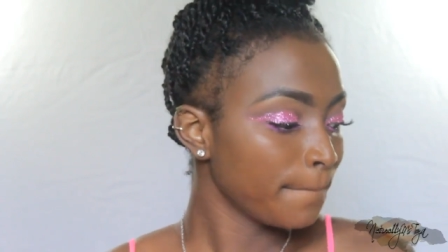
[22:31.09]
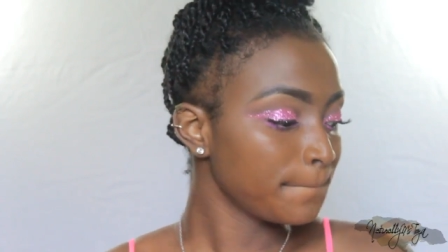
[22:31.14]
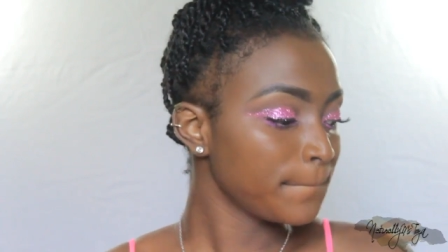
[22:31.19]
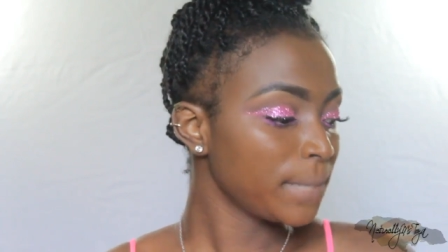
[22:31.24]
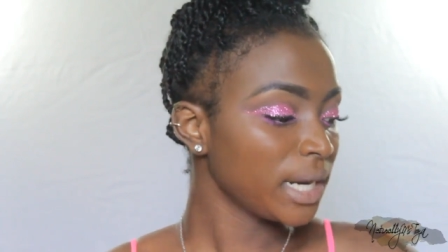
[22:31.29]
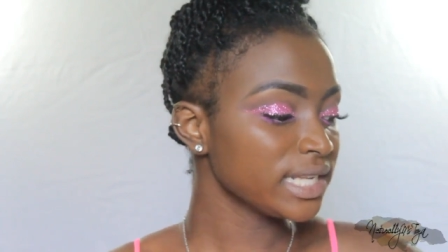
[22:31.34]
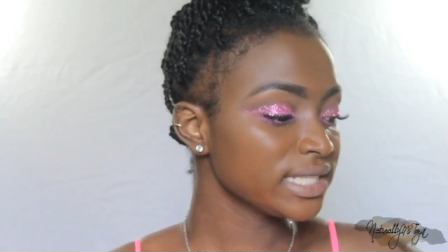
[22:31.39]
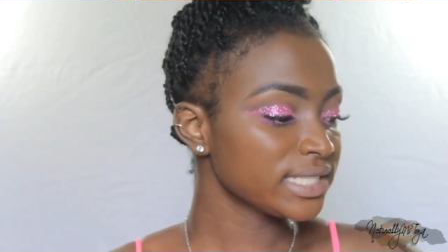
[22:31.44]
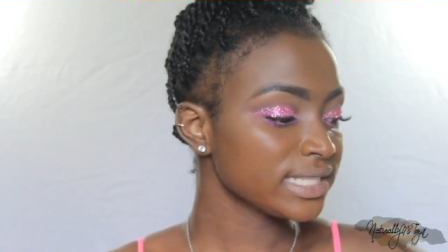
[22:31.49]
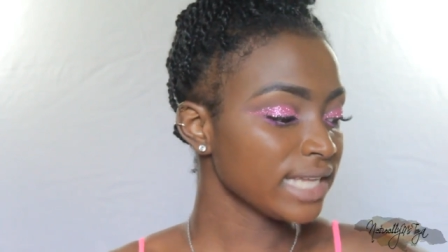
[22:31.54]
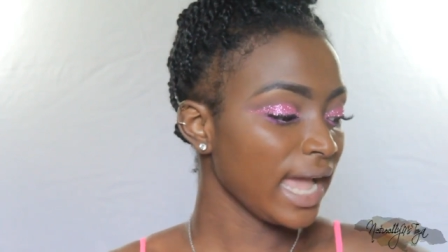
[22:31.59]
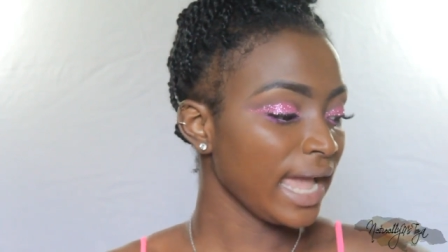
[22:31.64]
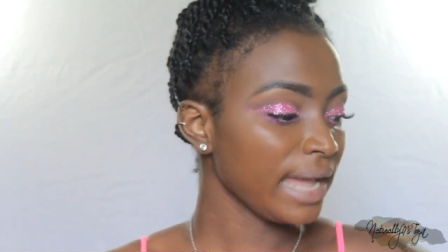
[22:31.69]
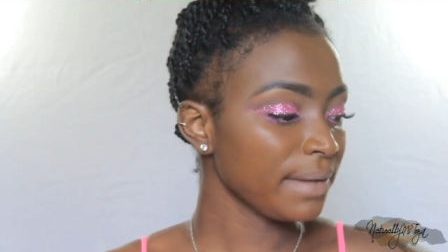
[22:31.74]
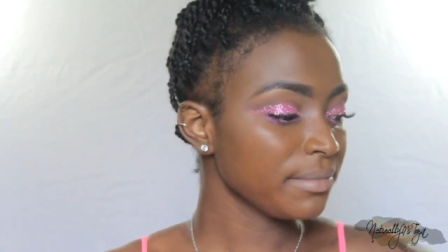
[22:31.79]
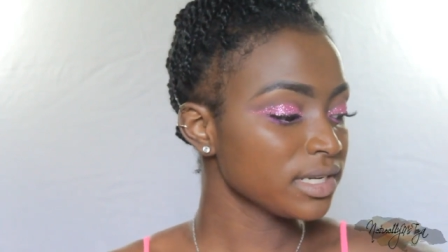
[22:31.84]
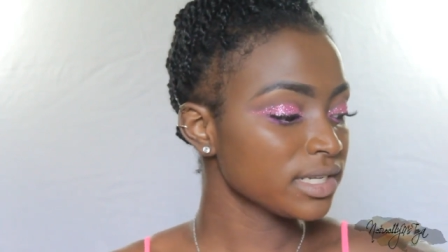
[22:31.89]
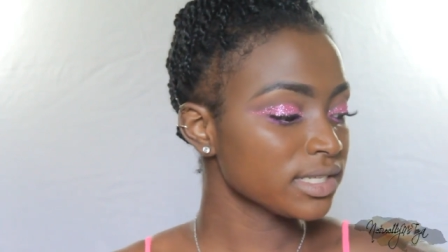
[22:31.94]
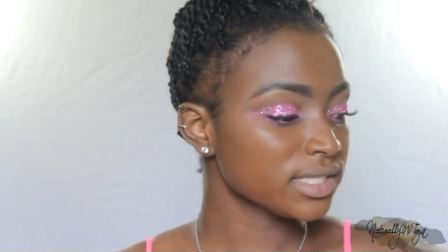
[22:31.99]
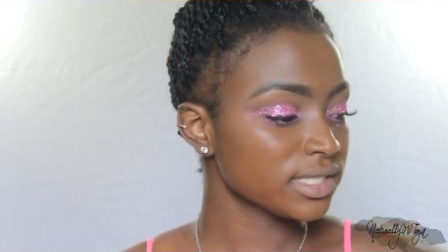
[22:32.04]
But
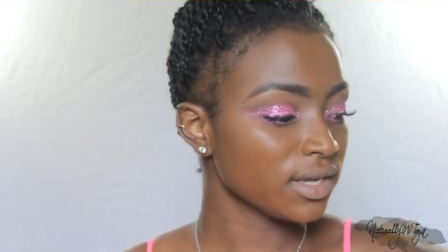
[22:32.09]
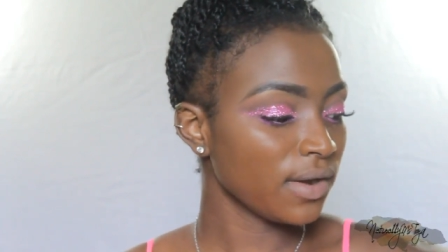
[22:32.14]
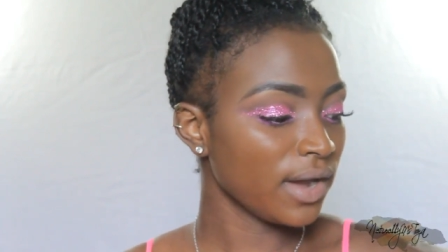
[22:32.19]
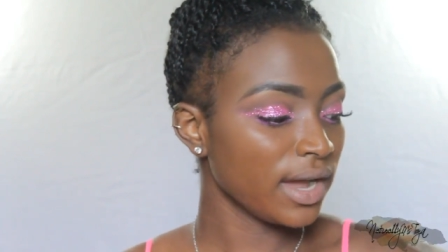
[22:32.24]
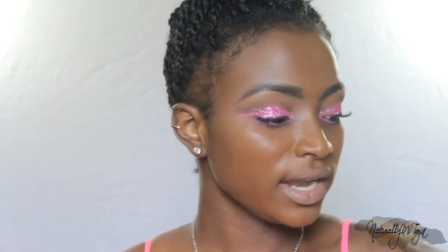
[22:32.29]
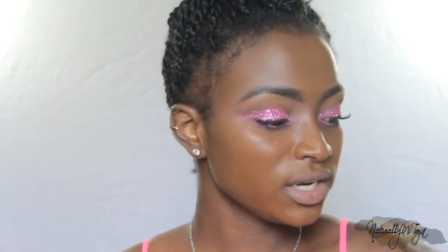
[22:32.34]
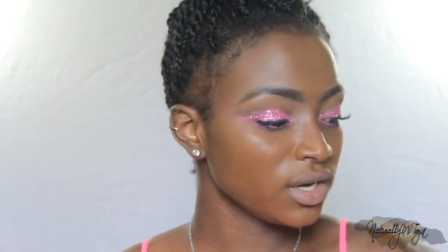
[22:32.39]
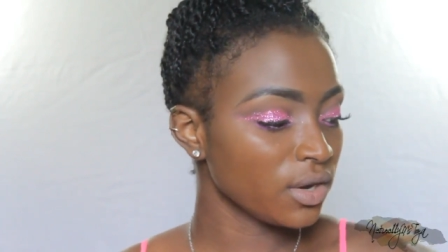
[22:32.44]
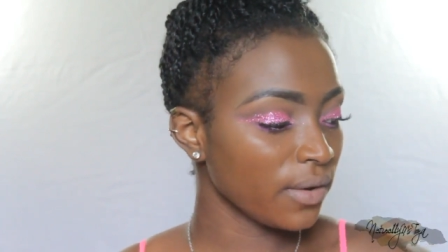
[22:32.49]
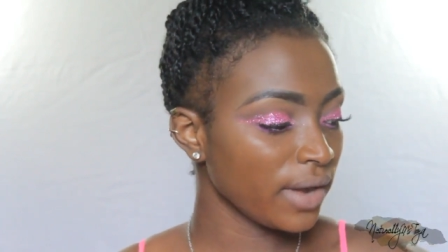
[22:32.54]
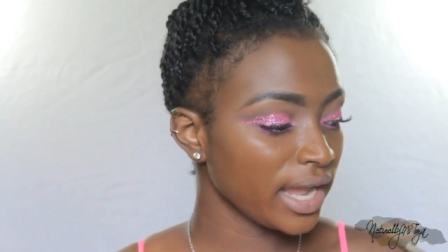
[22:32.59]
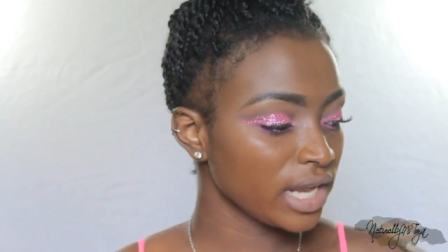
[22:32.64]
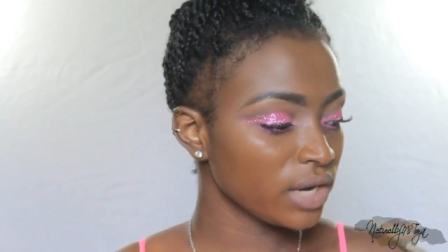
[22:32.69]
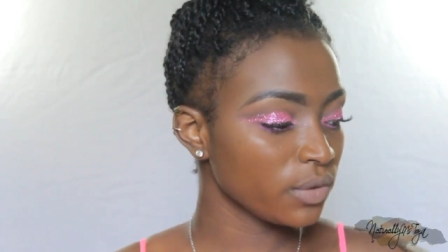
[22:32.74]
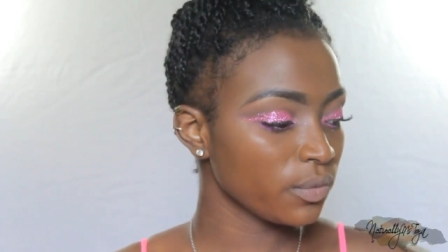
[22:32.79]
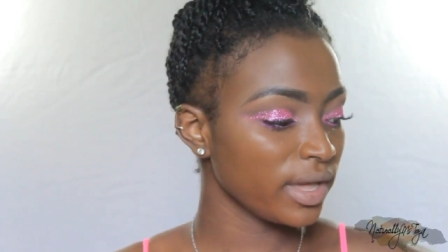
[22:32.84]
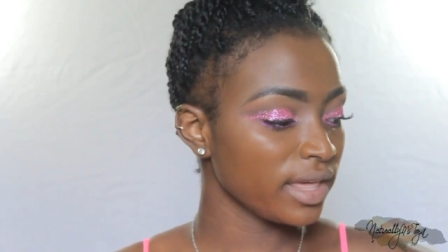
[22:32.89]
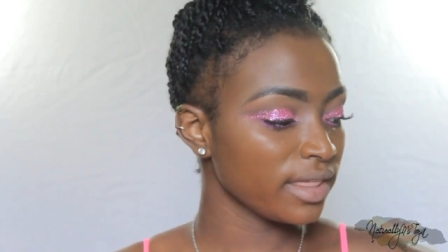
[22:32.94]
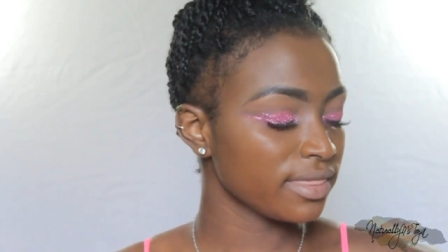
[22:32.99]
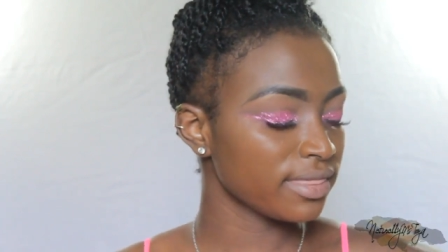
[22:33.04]
I'm just so annoyed
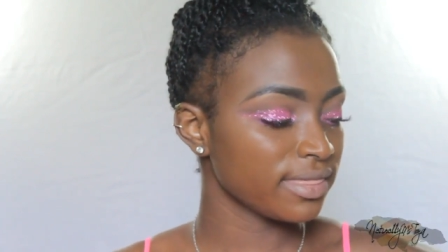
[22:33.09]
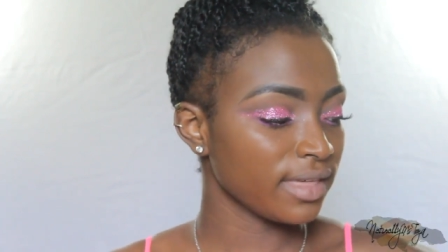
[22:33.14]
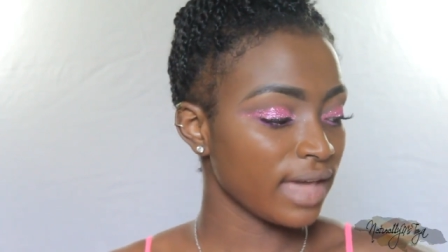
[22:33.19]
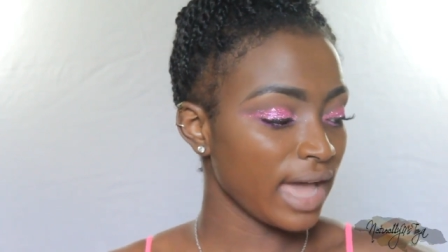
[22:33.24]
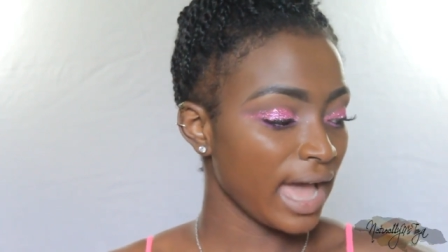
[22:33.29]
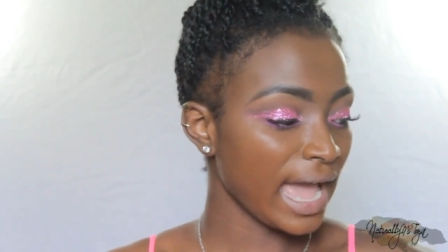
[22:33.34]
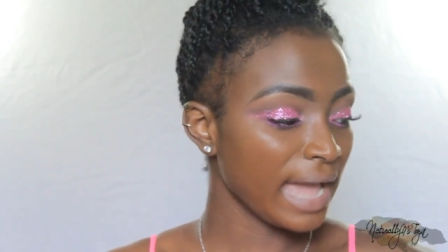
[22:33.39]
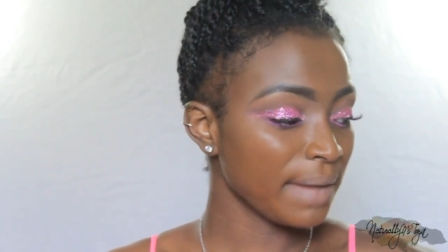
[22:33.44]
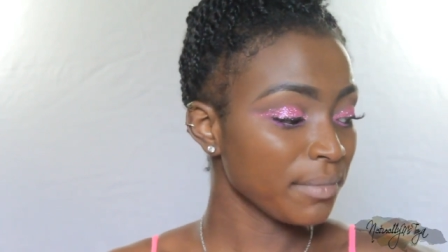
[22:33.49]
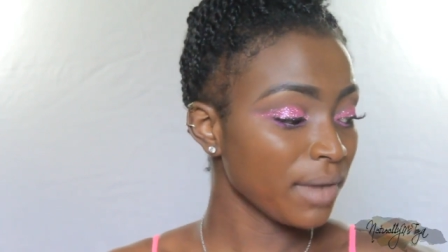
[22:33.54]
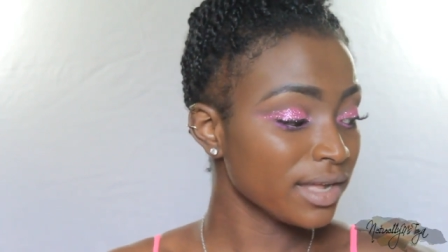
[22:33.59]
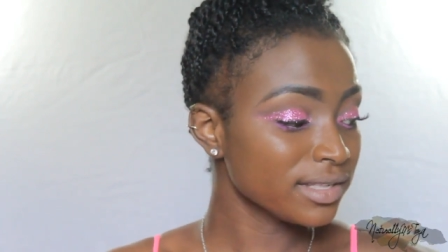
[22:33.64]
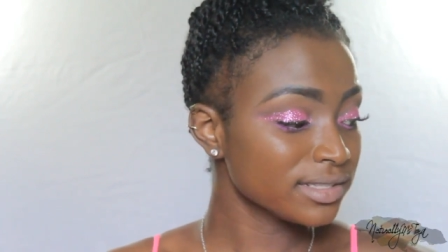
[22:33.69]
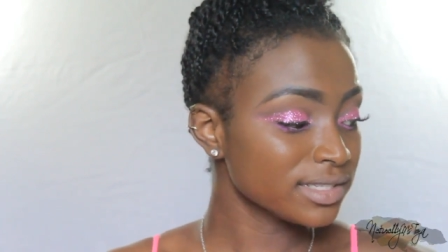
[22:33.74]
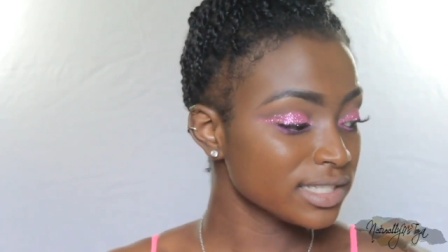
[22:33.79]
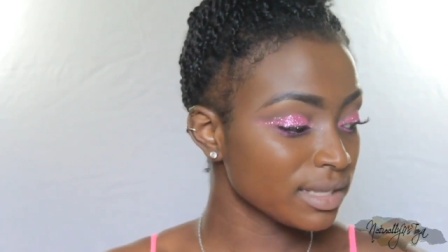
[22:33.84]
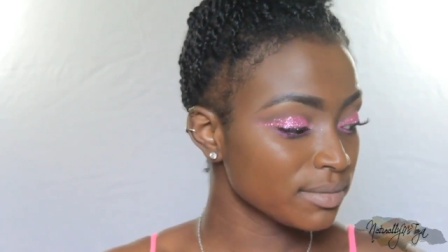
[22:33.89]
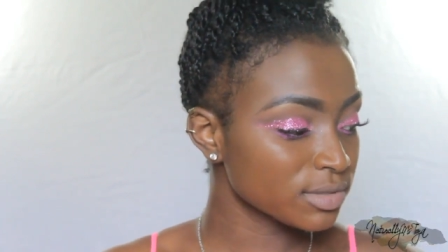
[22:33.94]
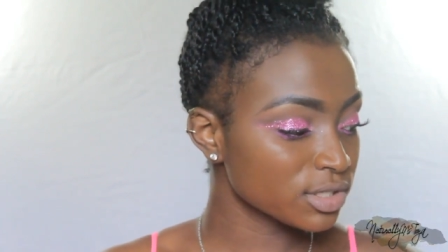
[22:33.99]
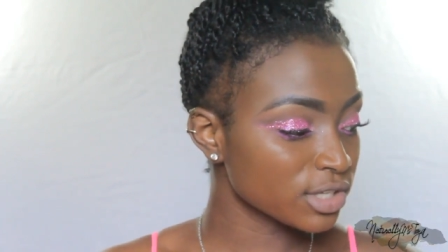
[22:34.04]
with, I'm
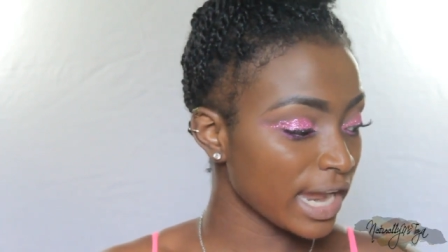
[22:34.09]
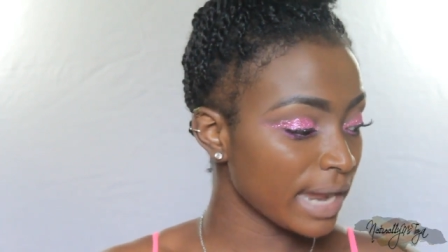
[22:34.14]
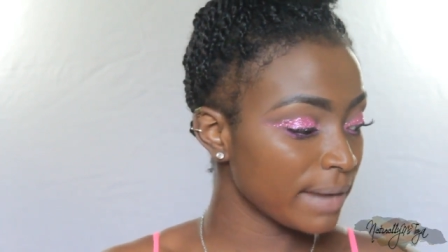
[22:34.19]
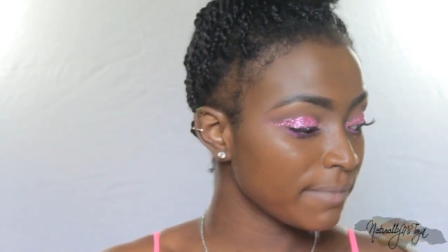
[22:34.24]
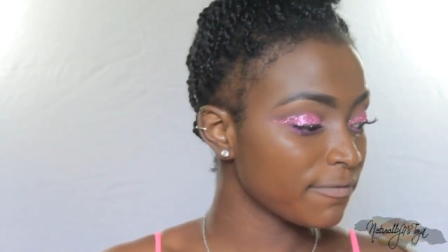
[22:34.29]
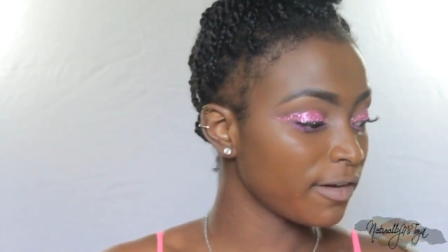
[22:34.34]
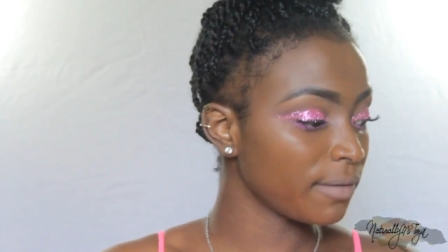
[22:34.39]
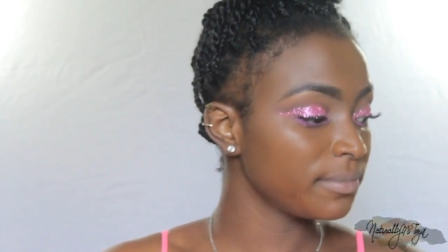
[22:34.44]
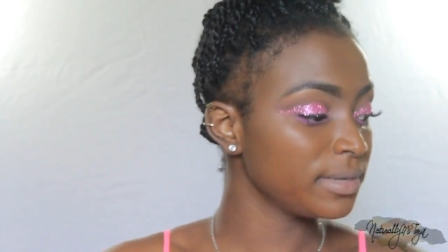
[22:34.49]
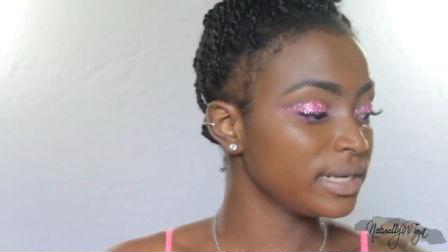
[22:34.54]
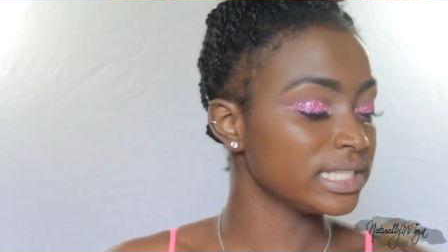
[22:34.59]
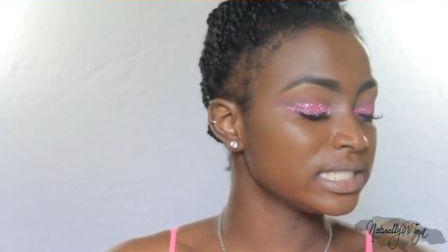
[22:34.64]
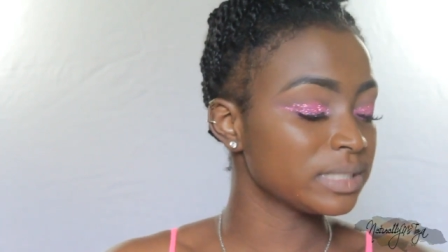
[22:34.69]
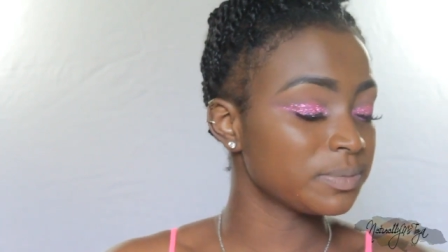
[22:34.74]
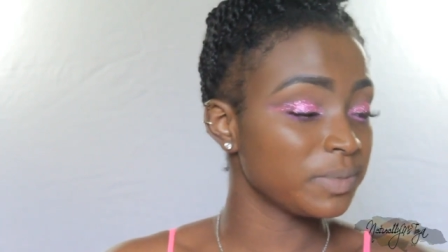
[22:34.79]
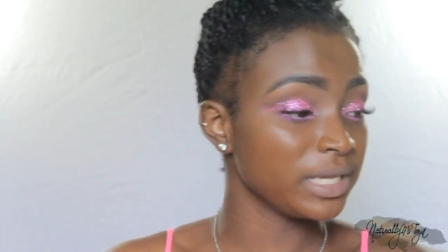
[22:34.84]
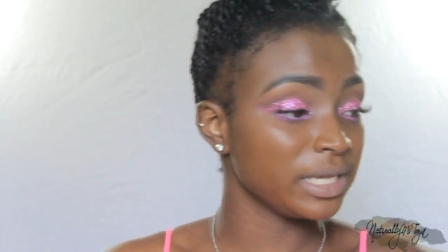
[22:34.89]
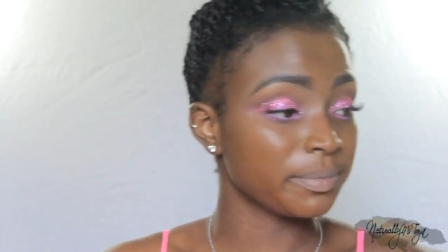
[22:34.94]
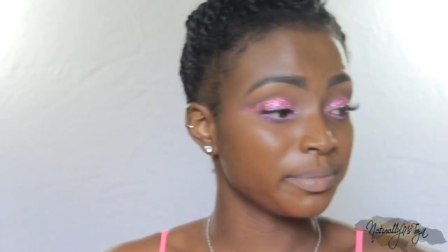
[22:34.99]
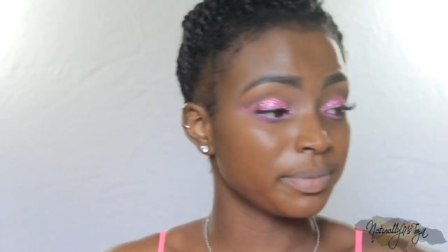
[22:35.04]
unsubscribed from these
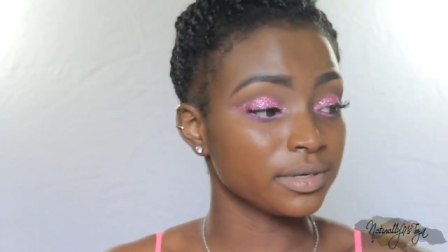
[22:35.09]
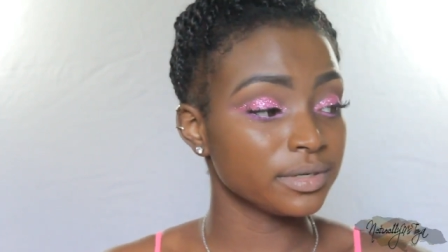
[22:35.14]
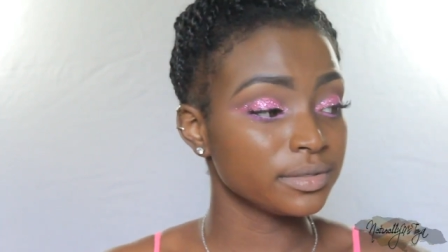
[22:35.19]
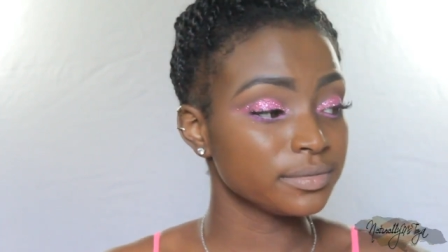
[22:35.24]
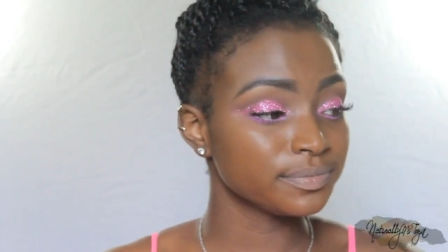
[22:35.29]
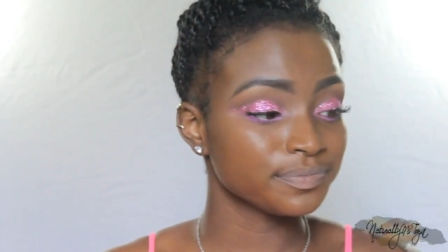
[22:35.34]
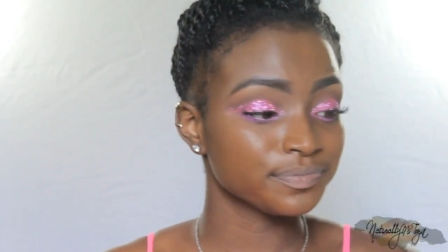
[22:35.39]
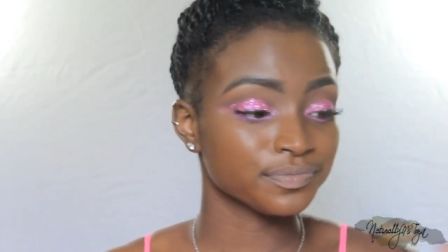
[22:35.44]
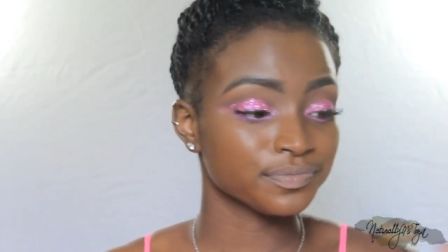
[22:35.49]
people.